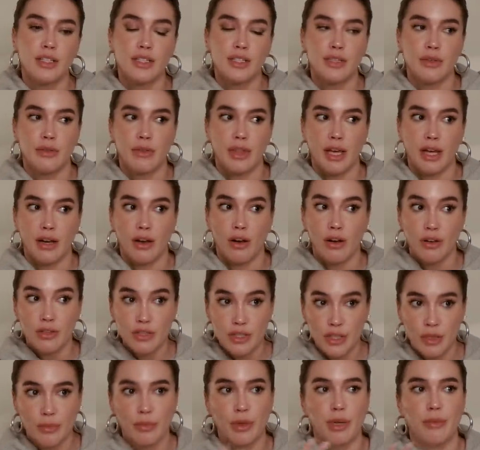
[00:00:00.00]
So that
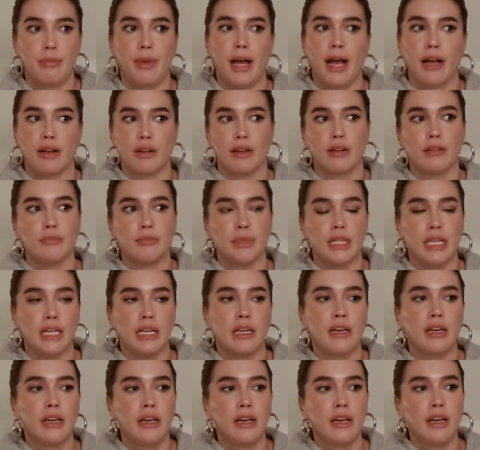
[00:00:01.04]
also put back on
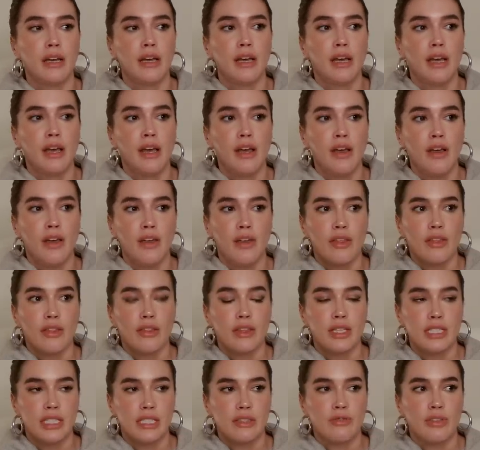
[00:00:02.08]
me
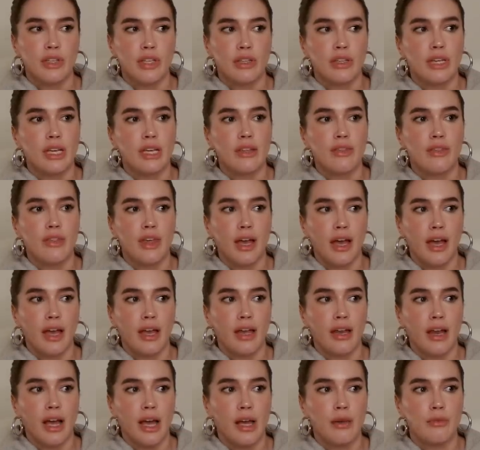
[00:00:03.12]
this feeling
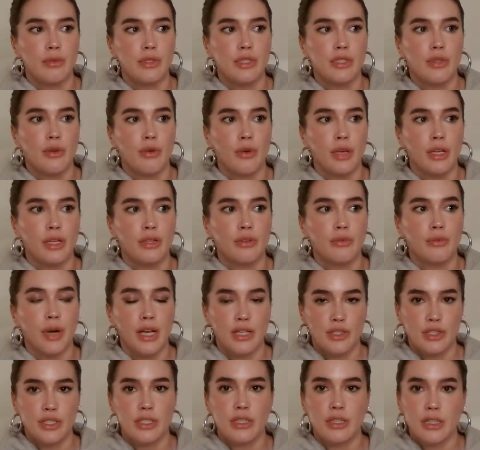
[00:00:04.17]
that I was going to
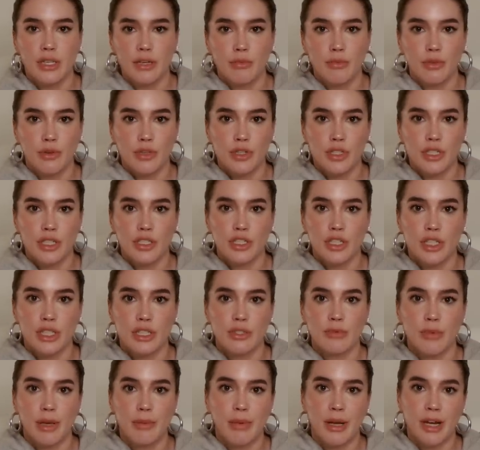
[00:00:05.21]
rush into the abortion
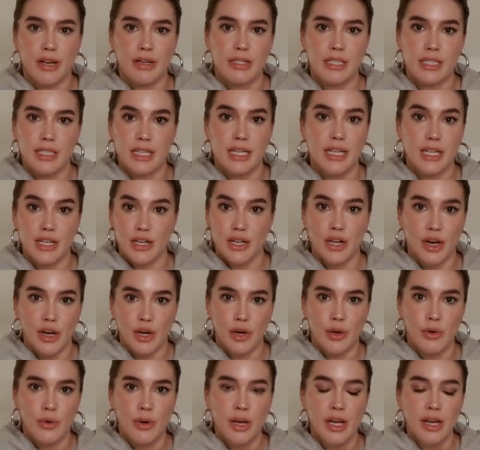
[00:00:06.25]
just so my parents didn't
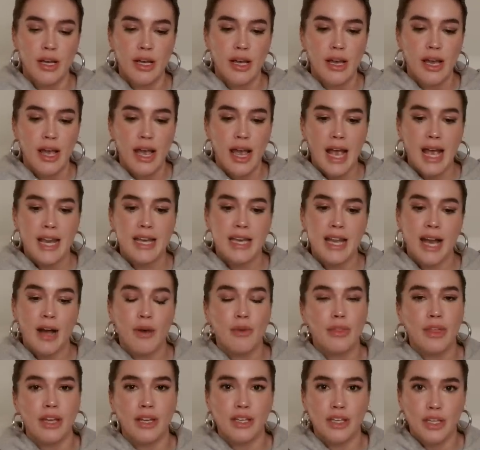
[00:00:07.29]
know and
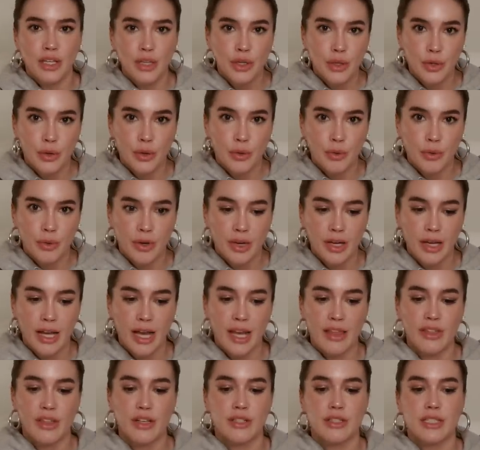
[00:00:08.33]
now they knew
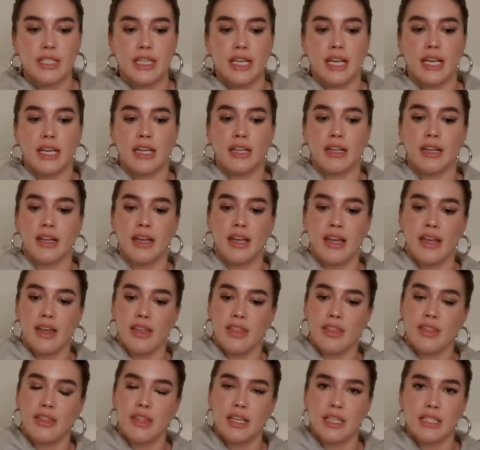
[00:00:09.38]
and they're saying
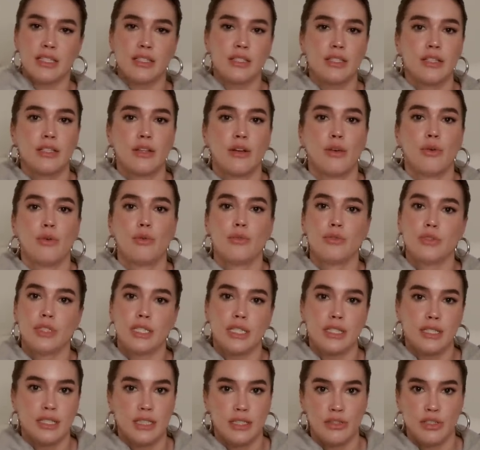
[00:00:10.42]
this whole
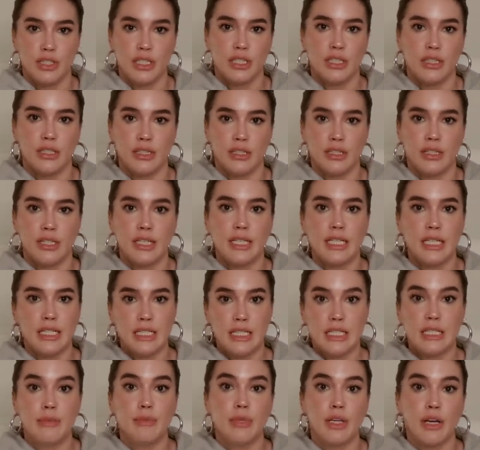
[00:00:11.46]
decision
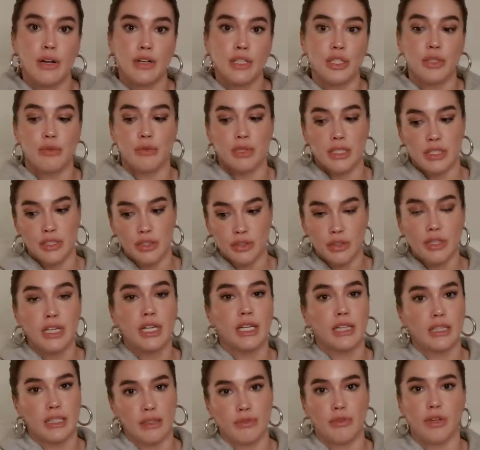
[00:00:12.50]
needs to be on you because you're
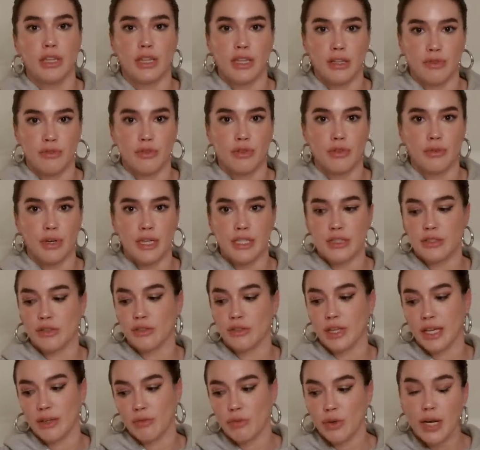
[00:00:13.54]
going to live with it for the rest of
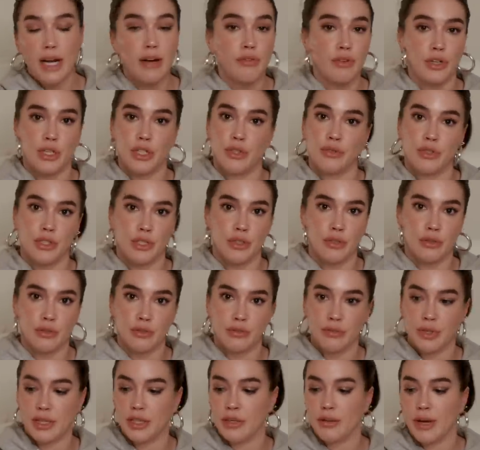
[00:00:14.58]
your life whatever you
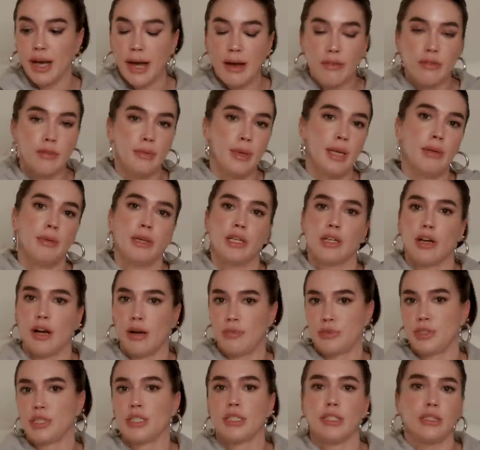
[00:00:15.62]
do whether you have the baby
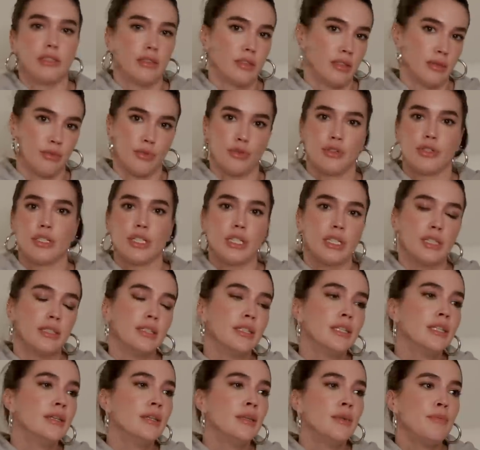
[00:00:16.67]
adoption abortion
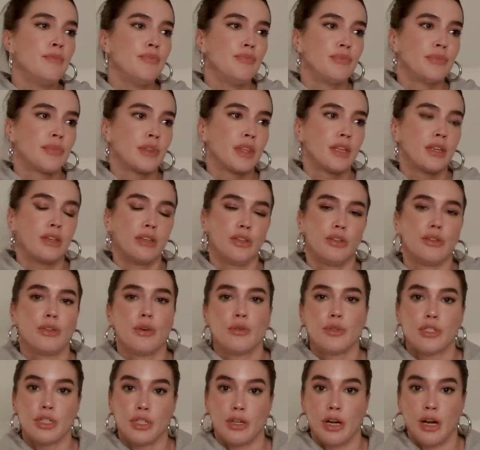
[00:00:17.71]

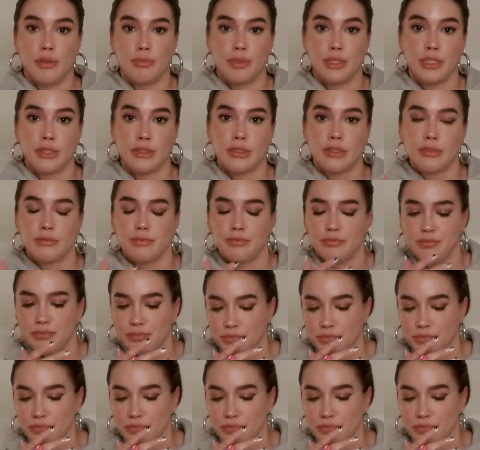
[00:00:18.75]
those are your options